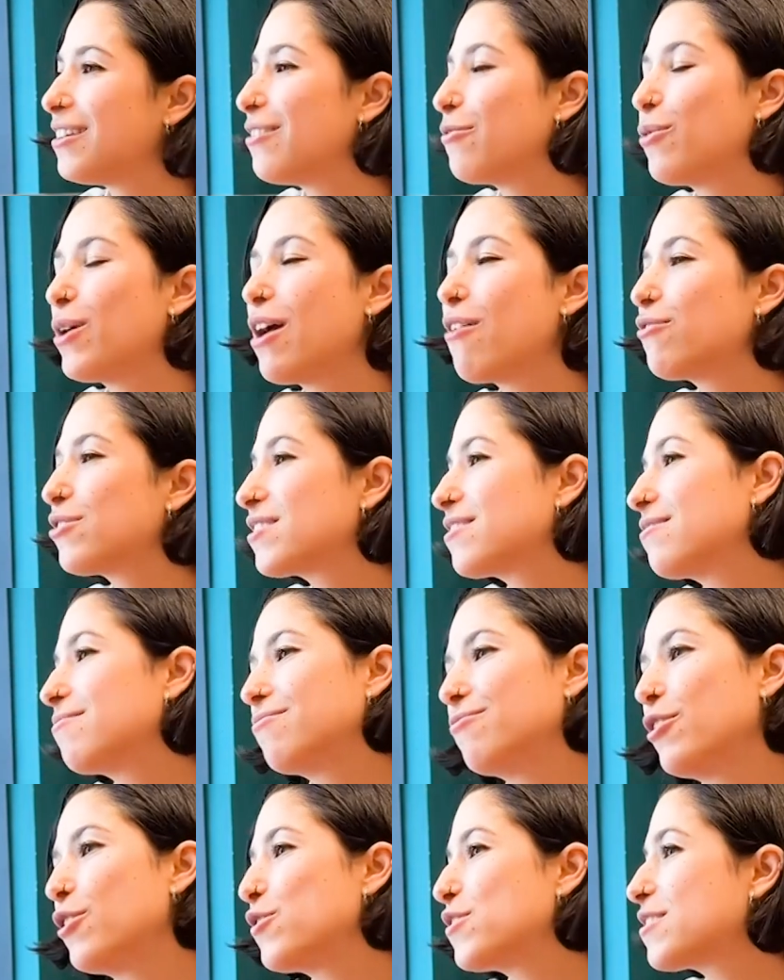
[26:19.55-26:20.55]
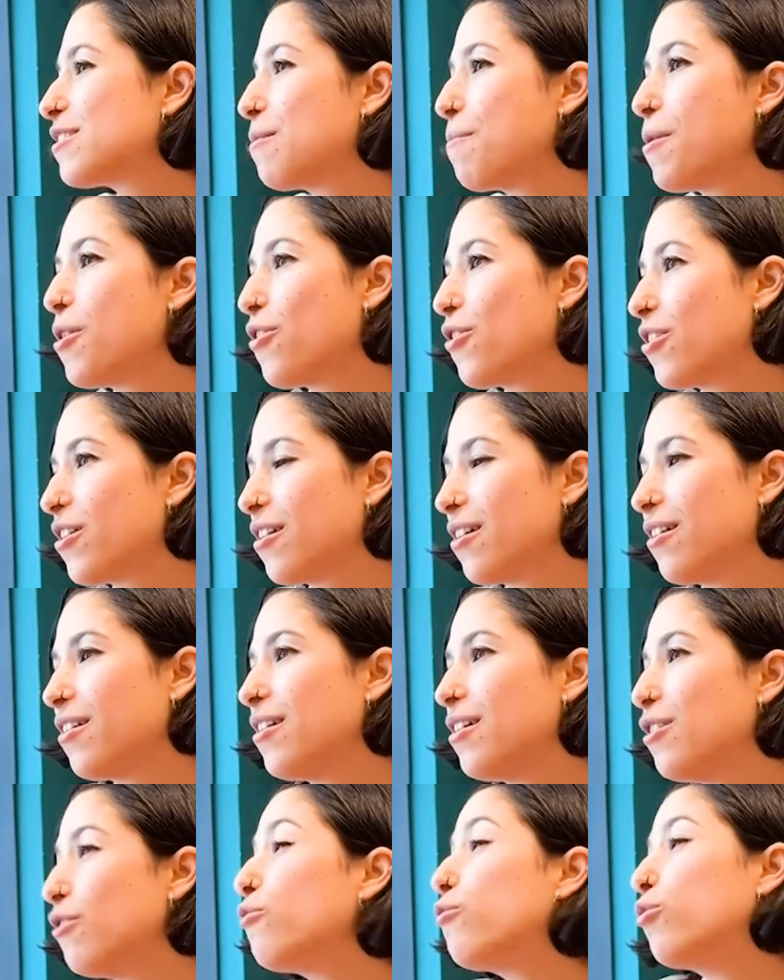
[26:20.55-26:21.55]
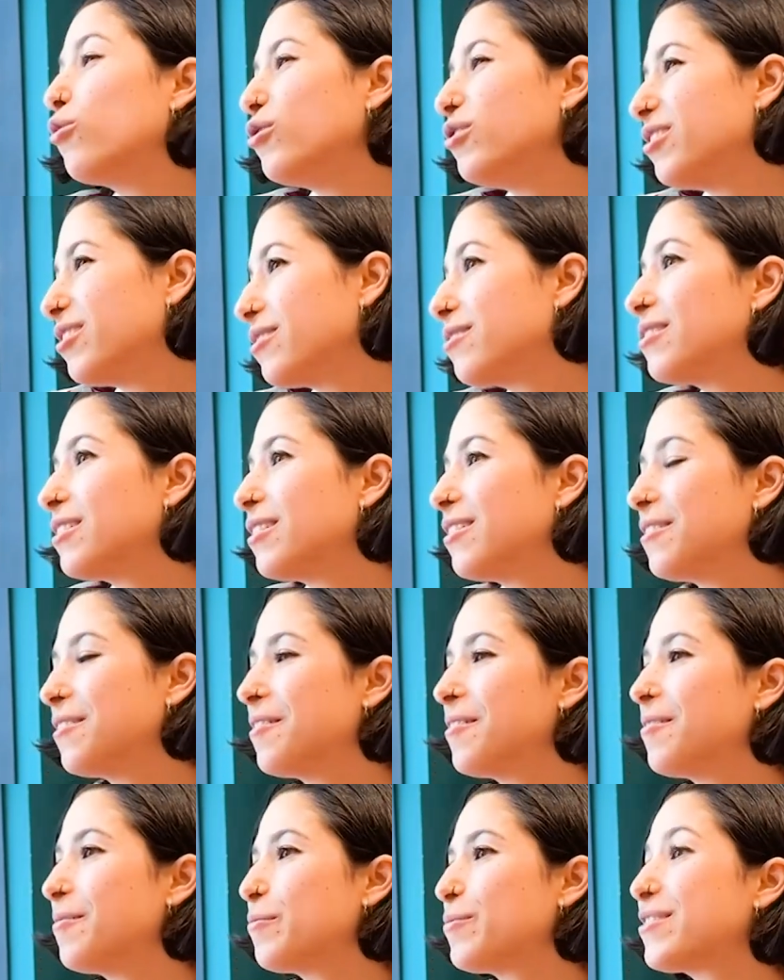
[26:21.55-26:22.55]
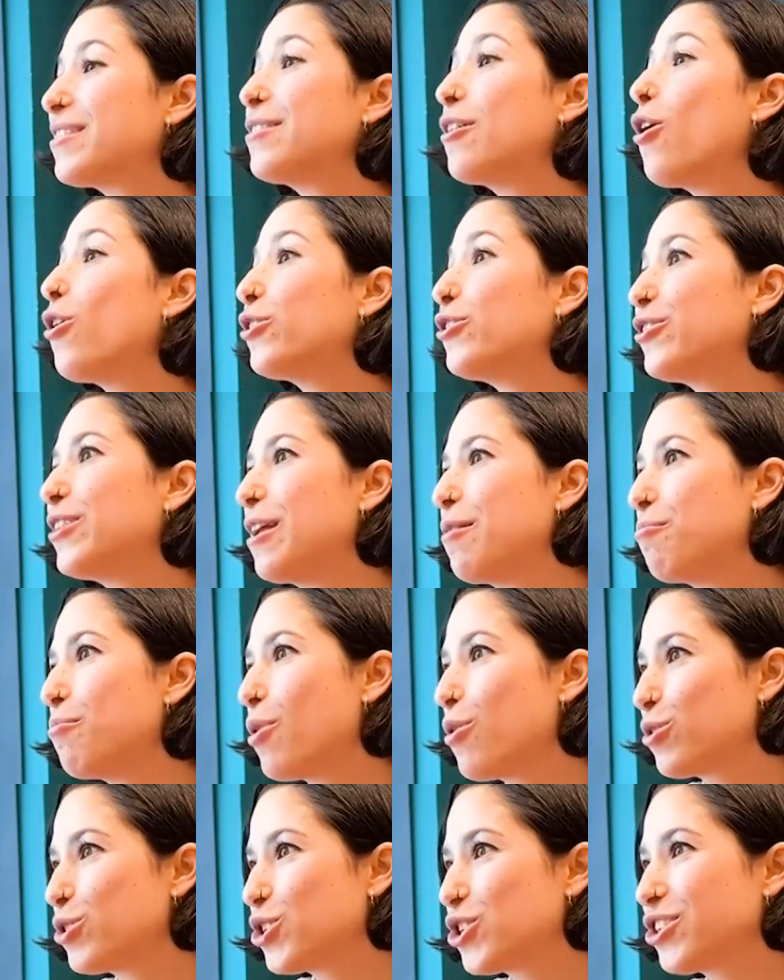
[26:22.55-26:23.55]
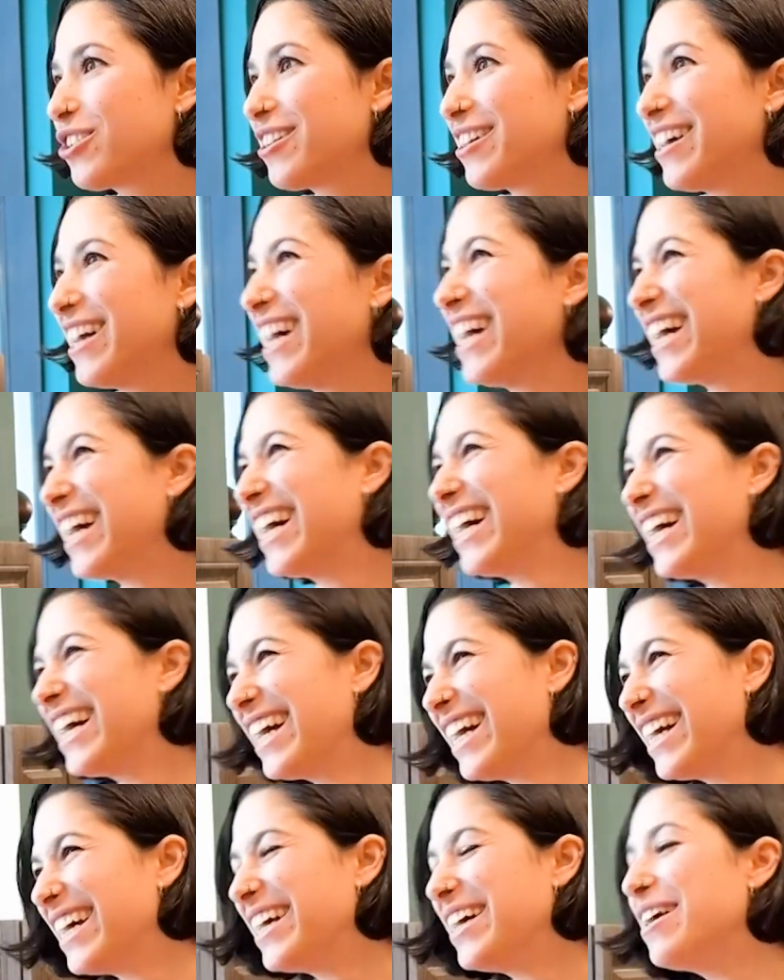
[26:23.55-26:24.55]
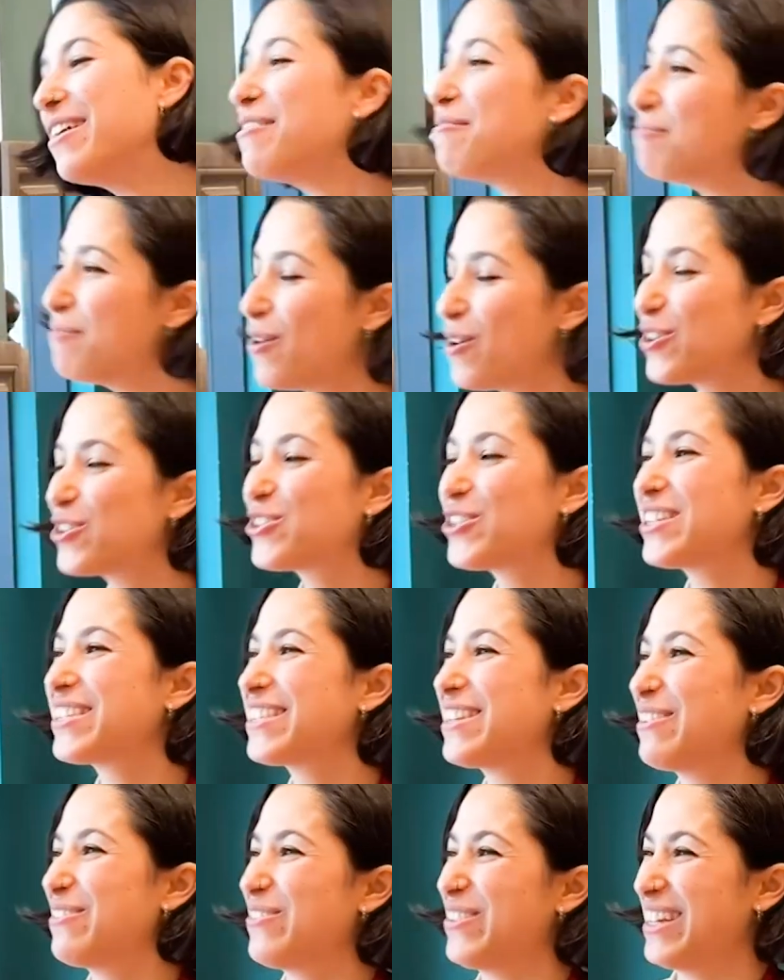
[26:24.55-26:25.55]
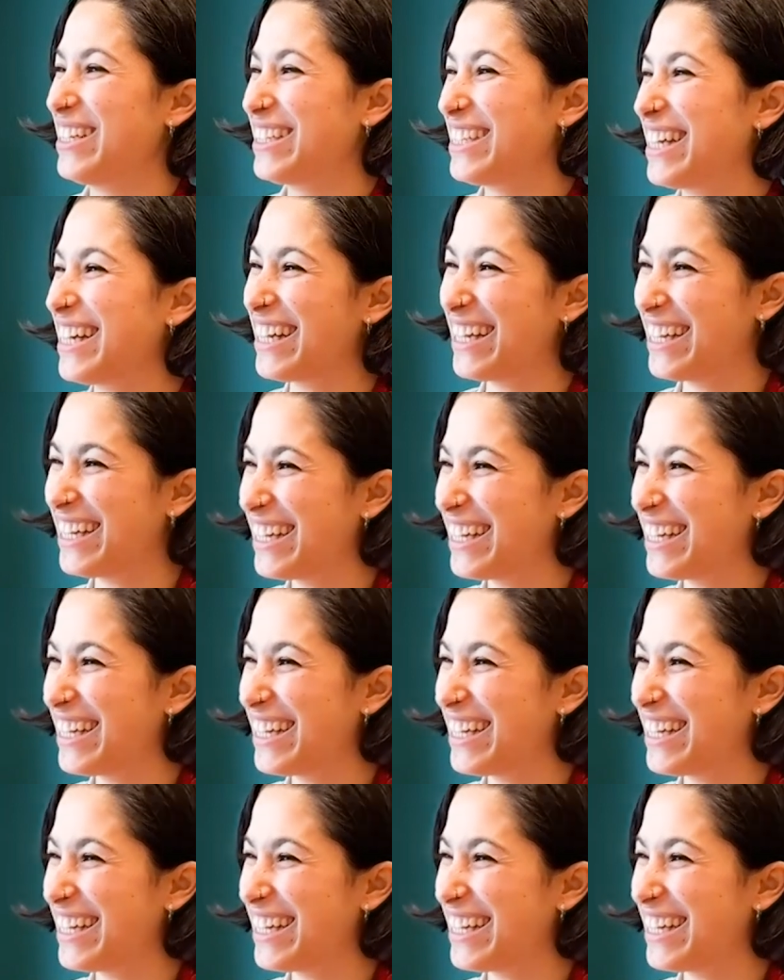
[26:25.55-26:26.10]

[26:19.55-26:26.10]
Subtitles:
We have very similar food, other than borscht. Borscht is different.